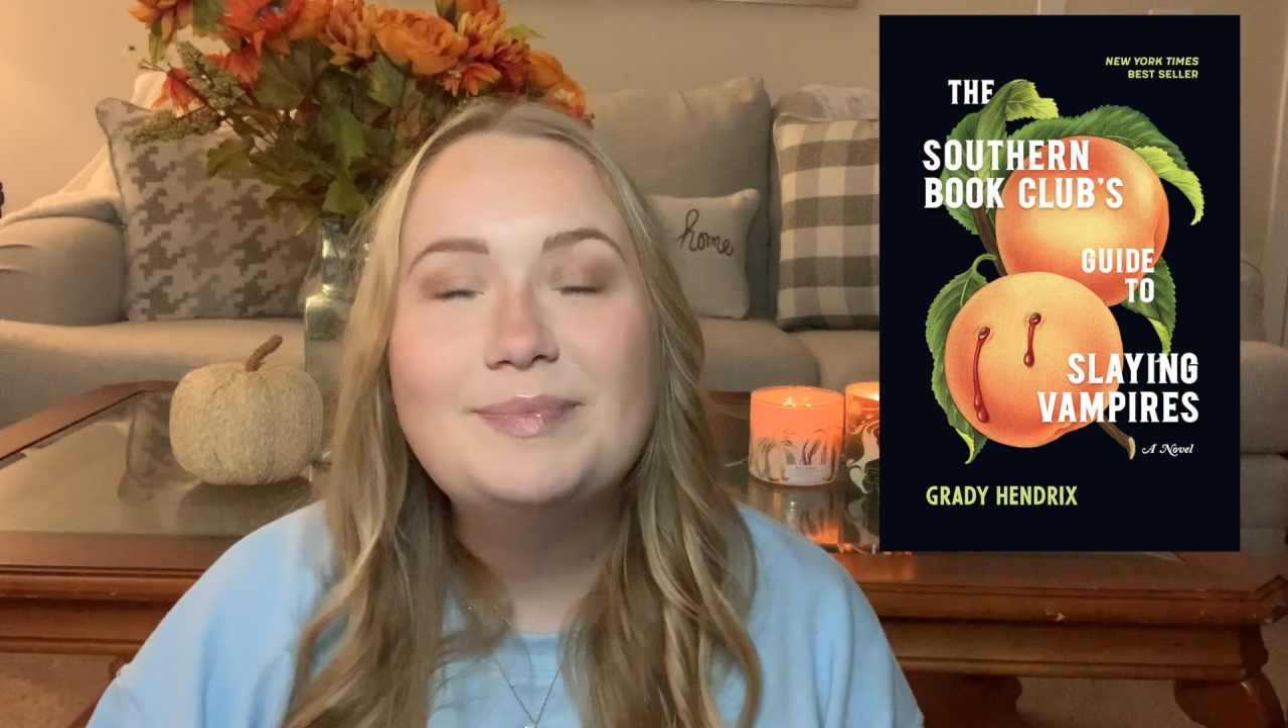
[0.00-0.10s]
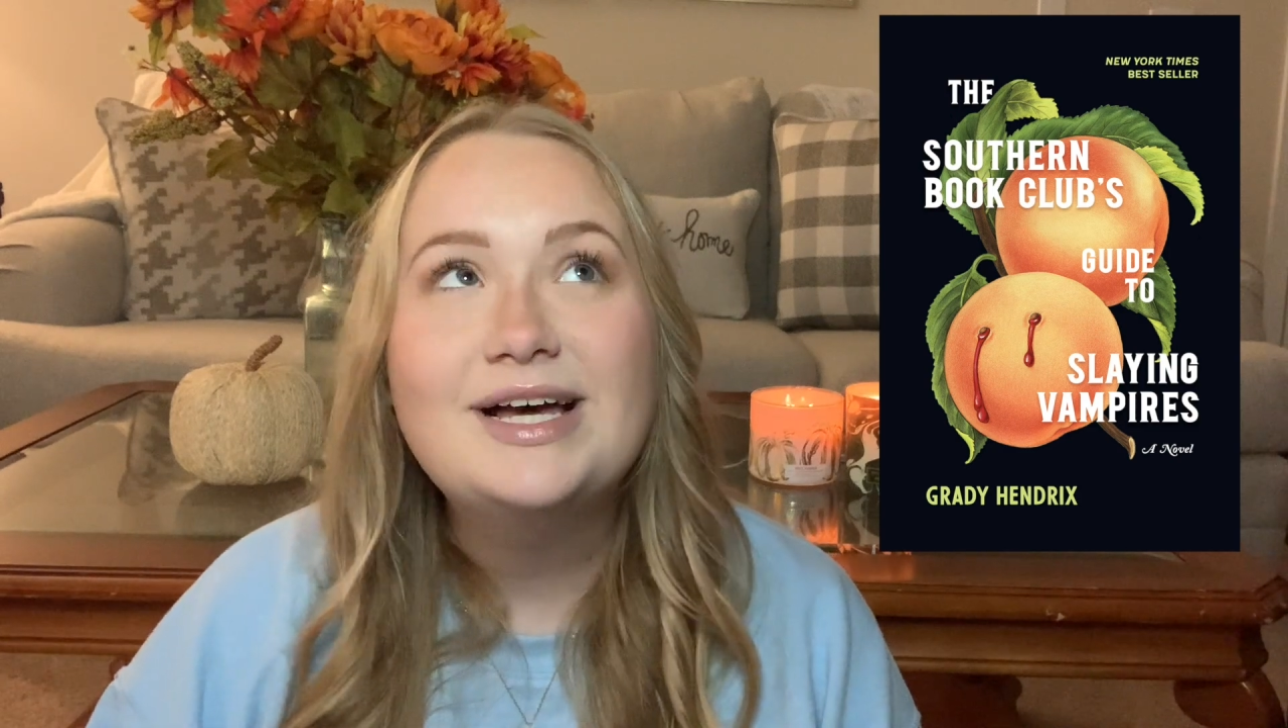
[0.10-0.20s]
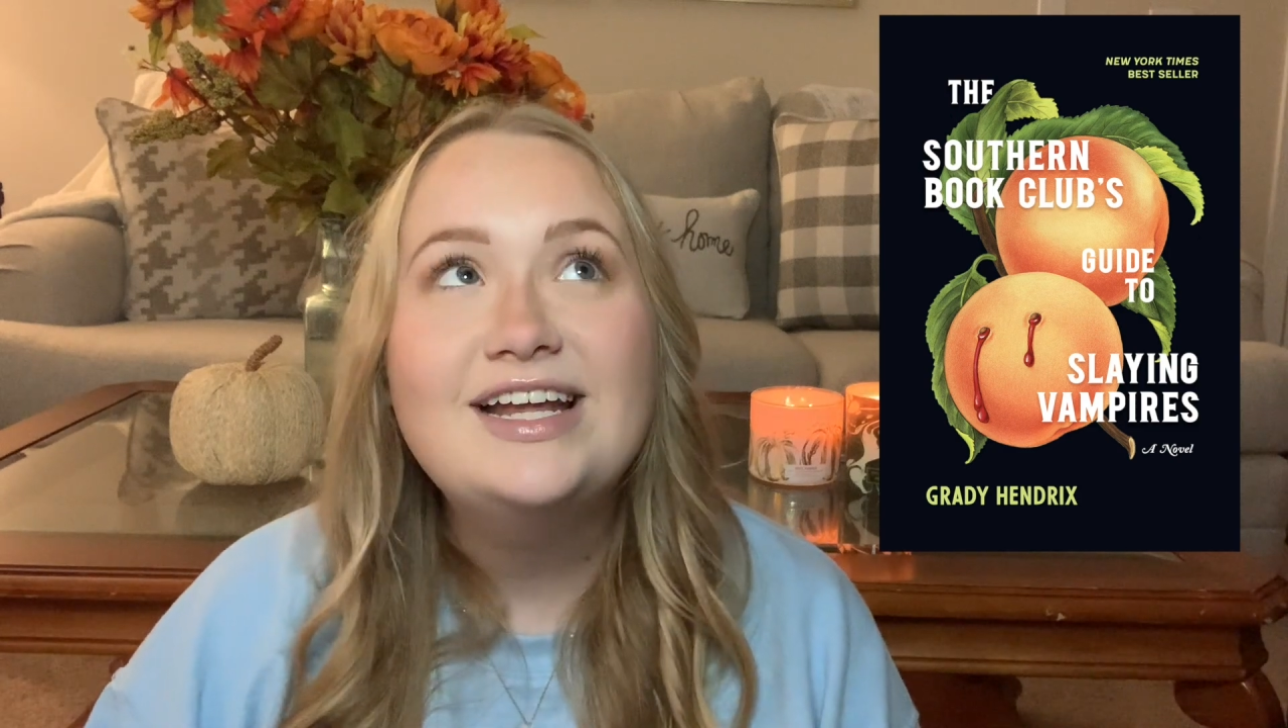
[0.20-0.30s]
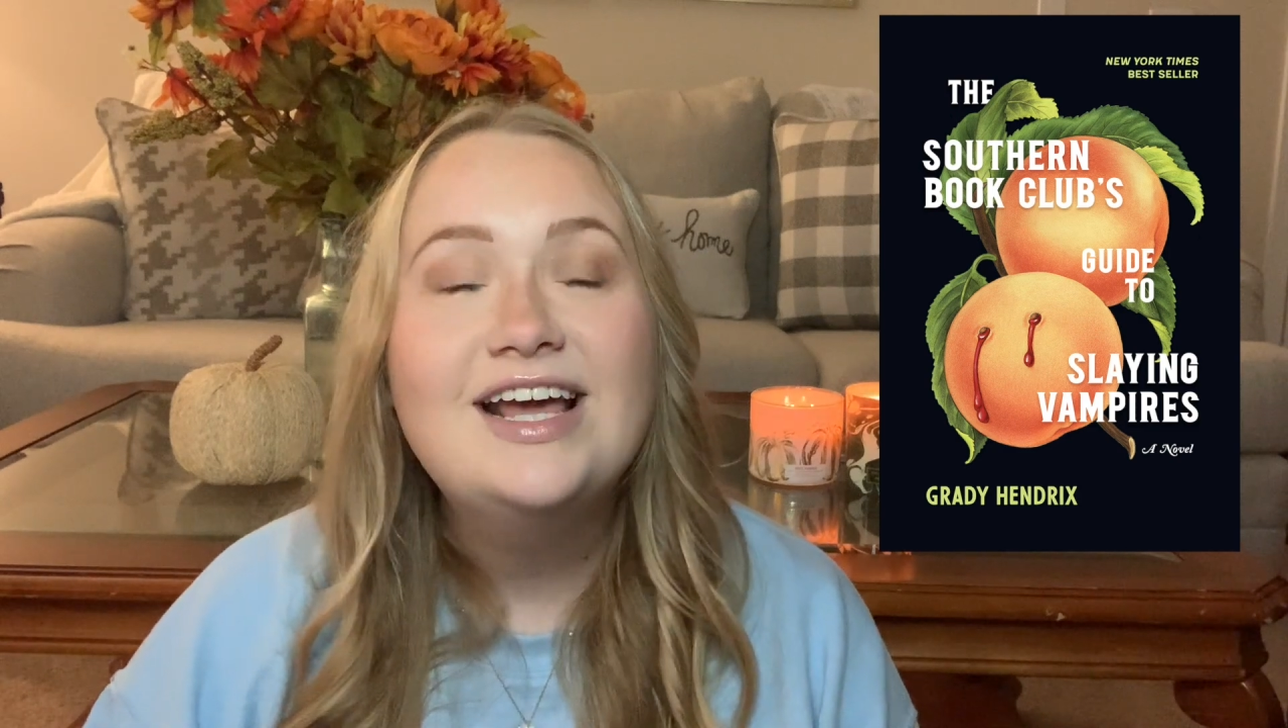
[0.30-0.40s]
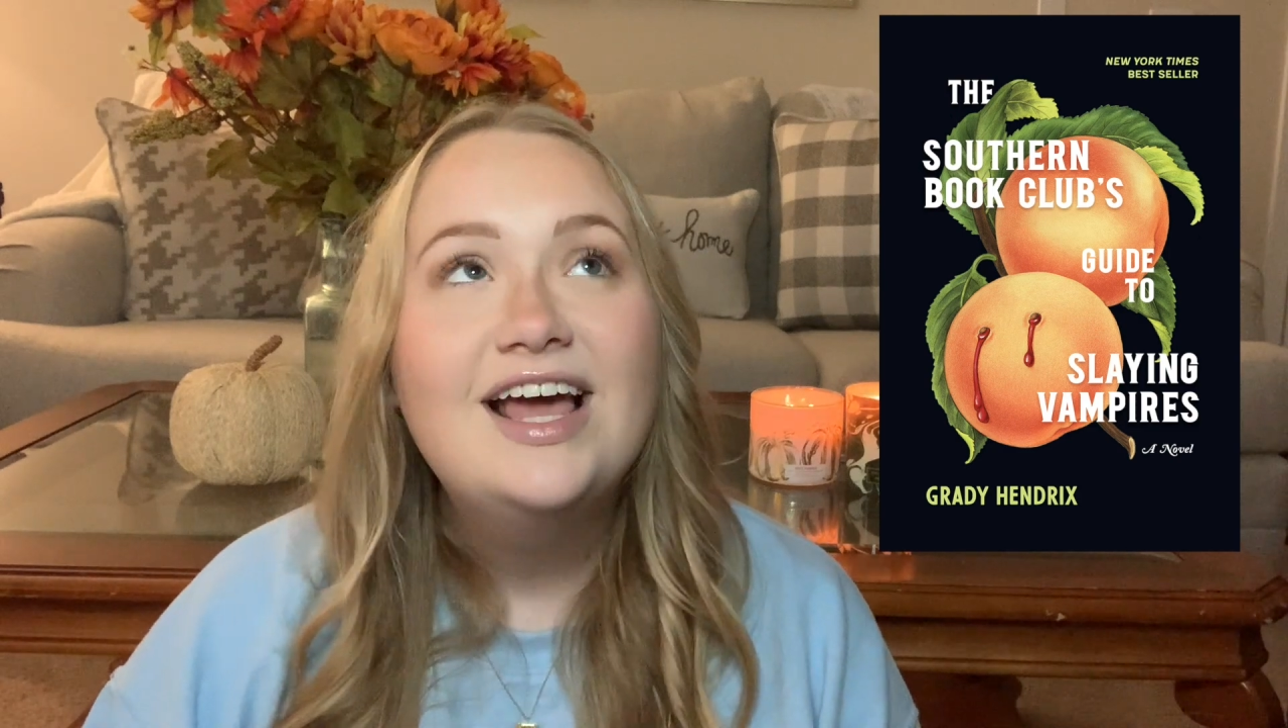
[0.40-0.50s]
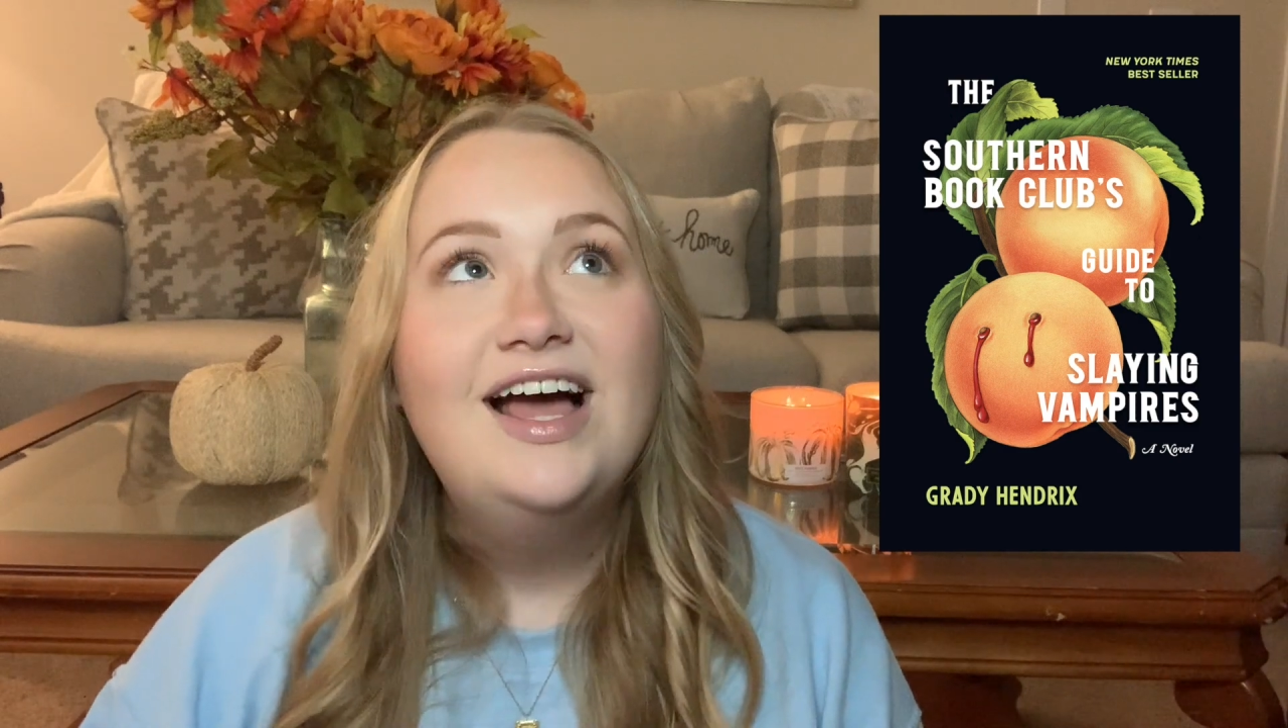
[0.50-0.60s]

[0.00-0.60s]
but